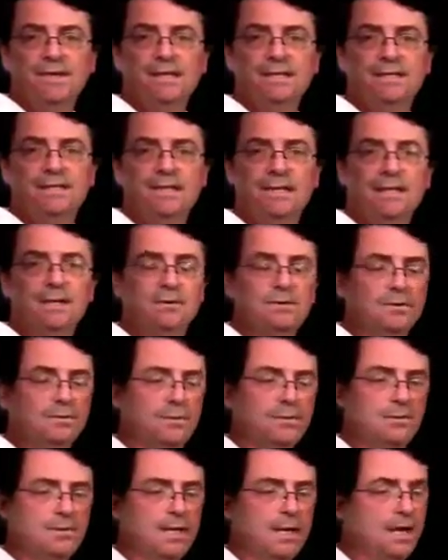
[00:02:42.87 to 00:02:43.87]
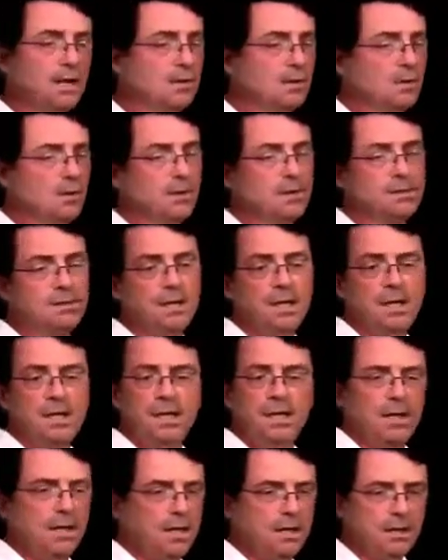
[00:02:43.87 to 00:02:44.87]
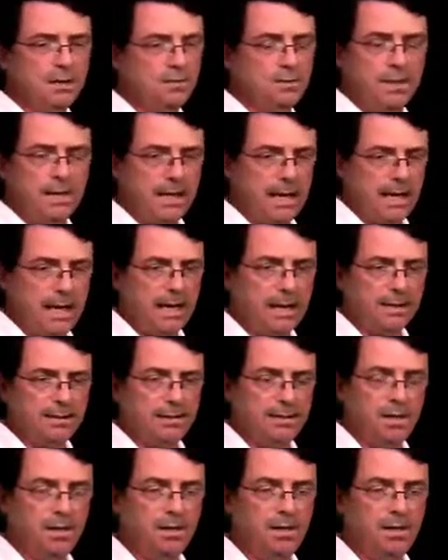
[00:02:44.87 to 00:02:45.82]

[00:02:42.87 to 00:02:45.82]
into either of those categories, it'll react